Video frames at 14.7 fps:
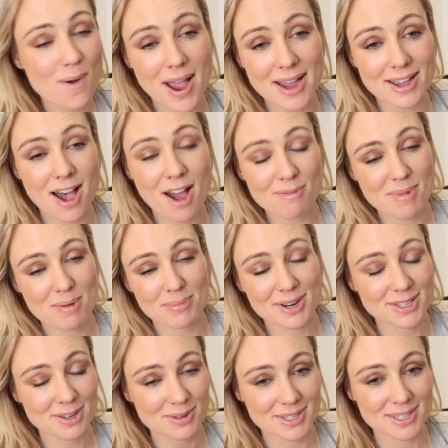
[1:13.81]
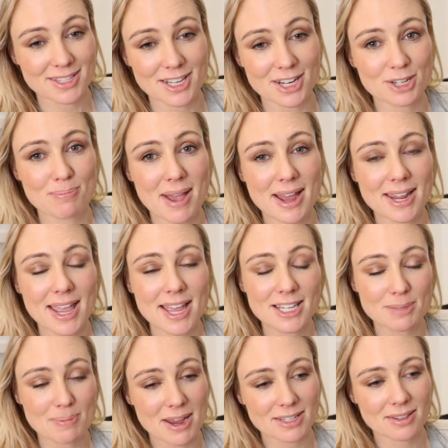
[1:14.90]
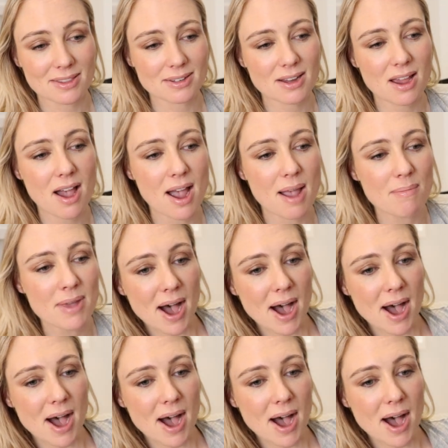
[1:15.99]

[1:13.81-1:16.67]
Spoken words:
I can't remember because I was in such a bad headspace at the time.